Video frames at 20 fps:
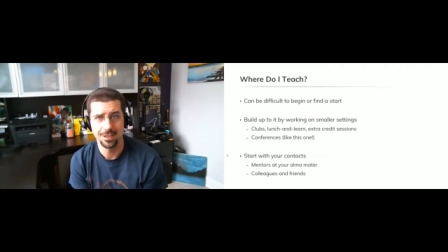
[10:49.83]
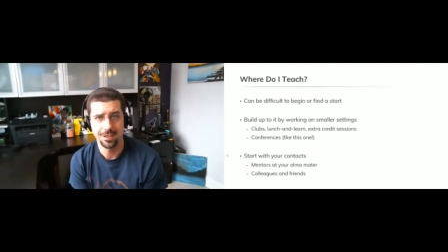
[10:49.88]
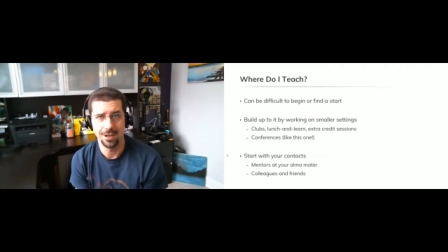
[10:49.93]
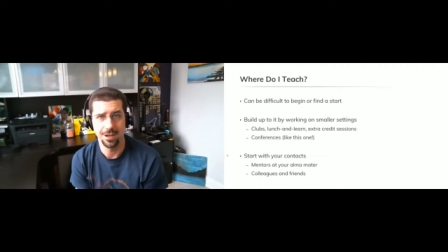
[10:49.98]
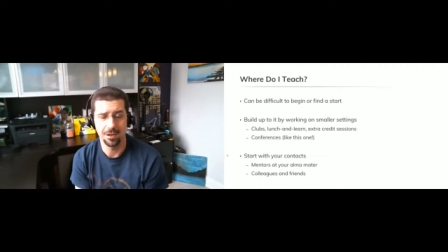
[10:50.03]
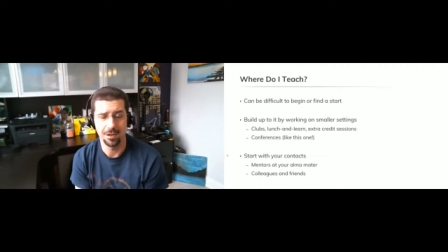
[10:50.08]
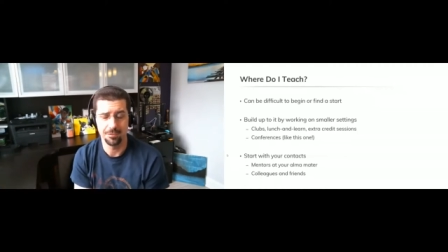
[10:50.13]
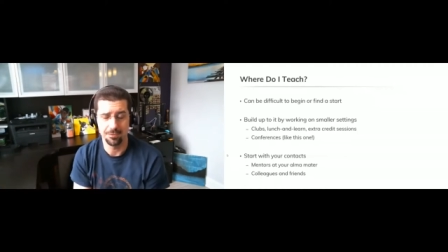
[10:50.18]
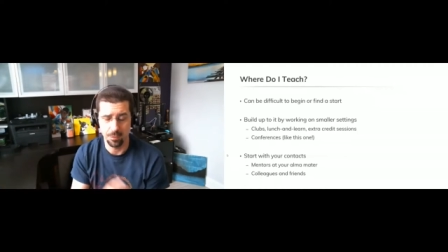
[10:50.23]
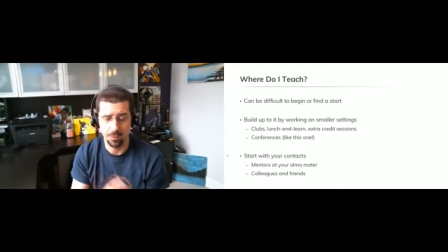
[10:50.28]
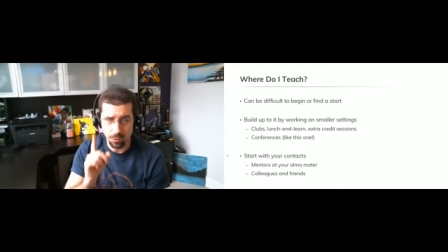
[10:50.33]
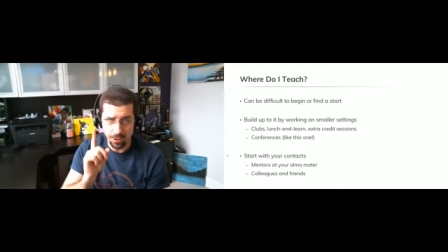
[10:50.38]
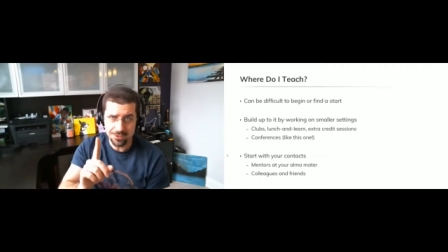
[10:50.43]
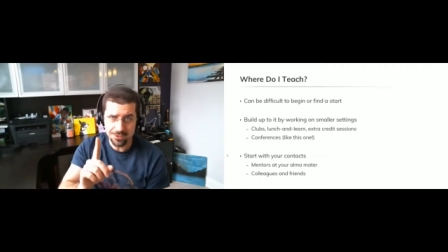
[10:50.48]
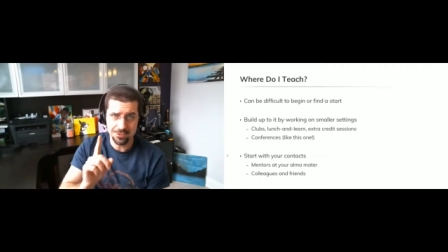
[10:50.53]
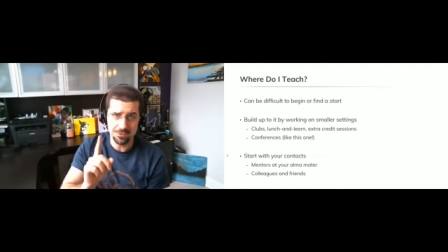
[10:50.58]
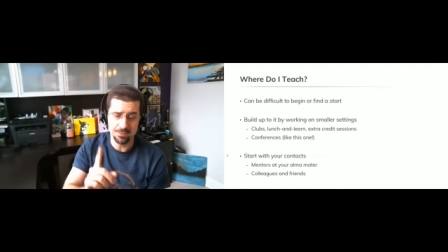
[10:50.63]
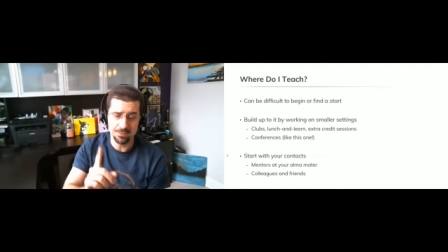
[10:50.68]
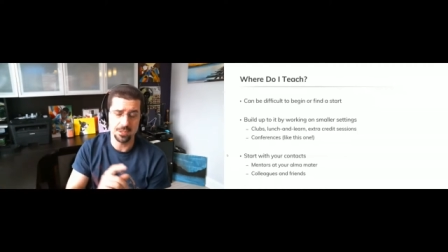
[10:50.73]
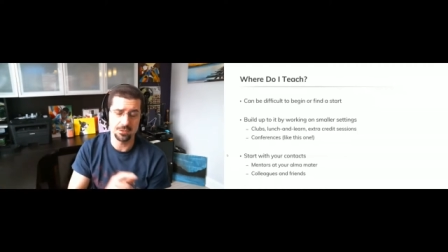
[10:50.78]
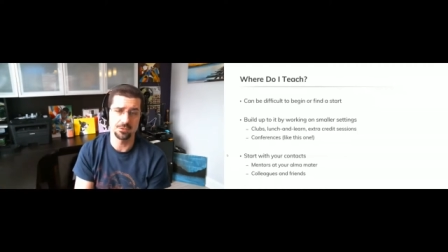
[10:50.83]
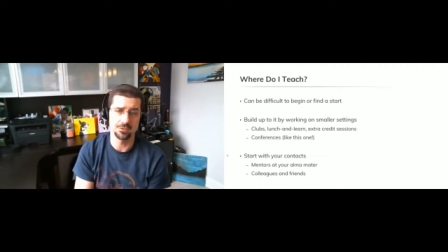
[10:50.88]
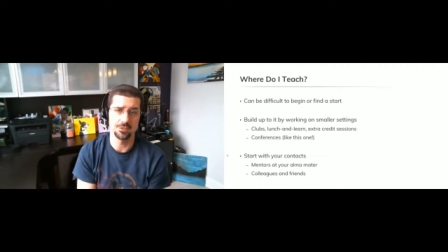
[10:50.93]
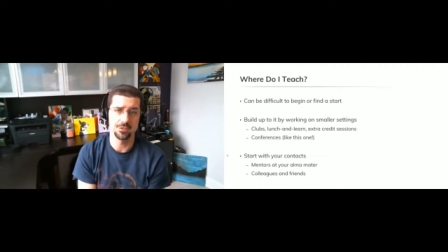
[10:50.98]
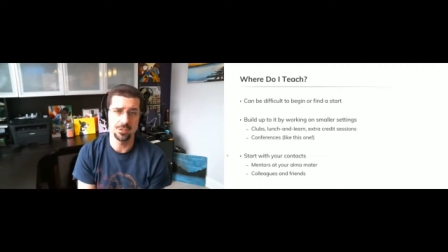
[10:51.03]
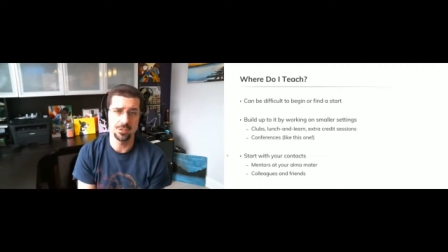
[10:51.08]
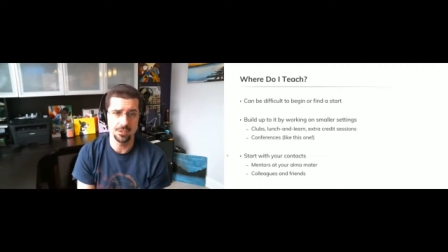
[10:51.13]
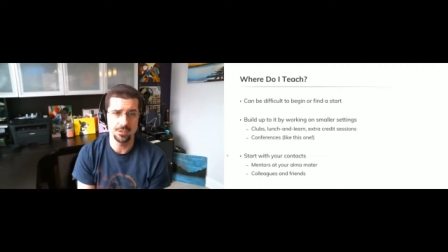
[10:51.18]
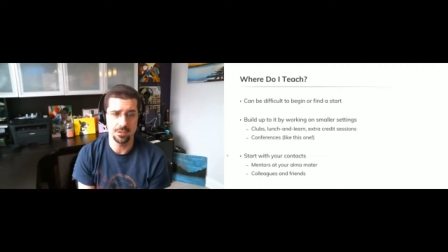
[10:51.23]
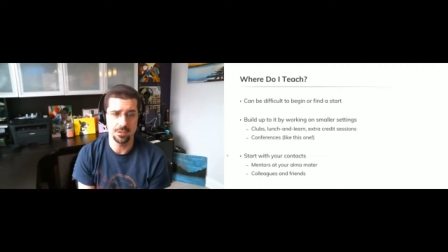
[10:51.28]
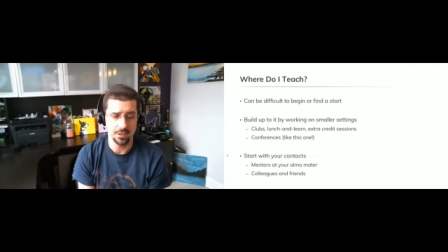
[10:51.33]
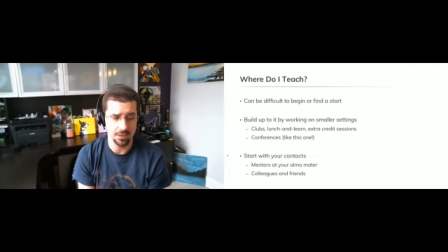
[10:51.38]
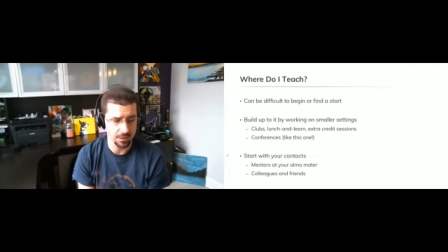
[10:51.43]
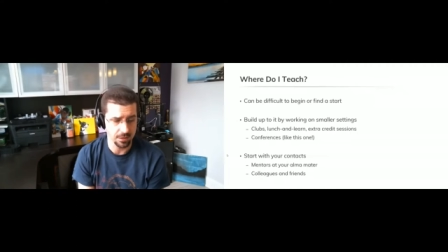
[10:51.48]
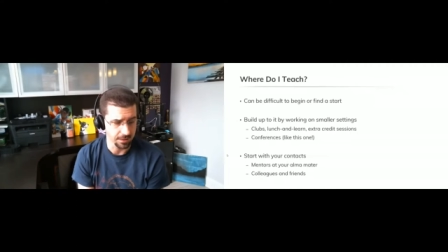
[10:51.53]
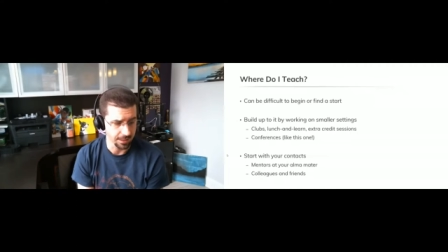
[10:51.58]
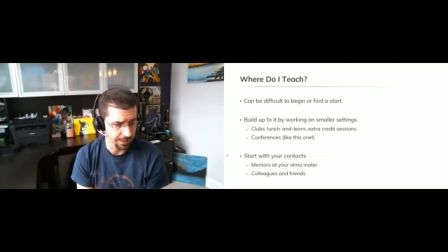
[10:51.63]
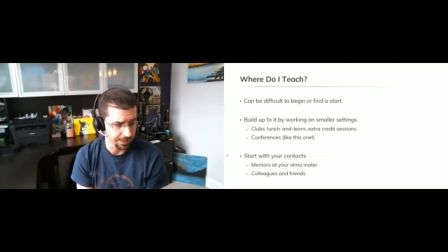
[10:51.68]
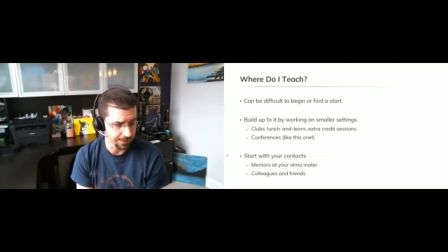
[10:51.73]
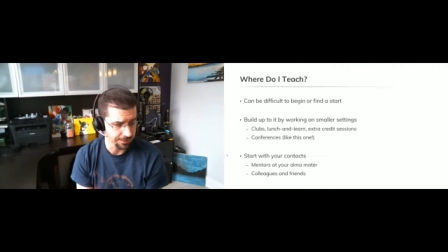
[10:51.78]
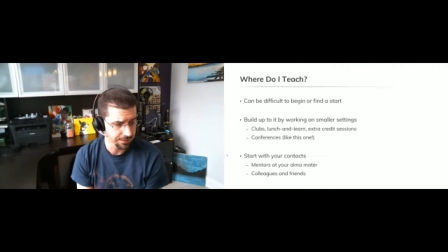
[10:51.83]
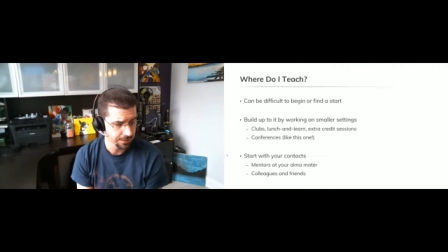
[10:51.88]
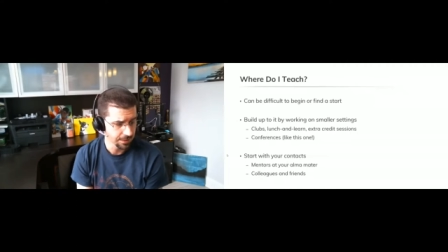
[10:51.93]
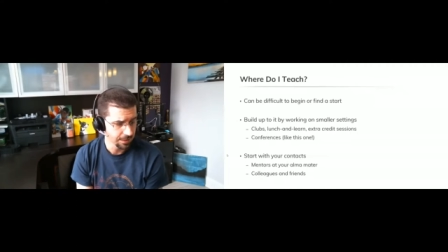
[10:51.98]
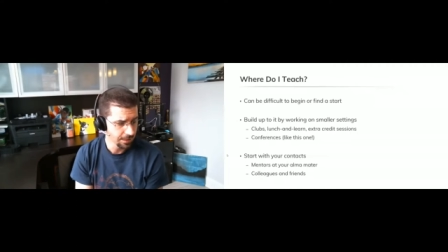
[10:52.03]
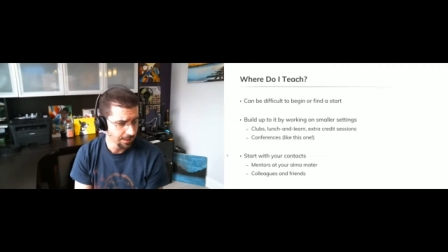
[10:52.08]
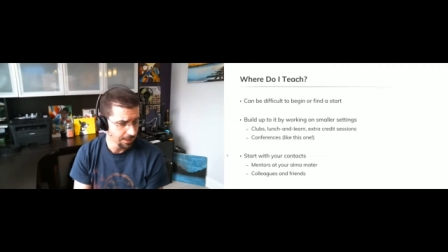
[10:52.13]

uh, for one semester teaching a class.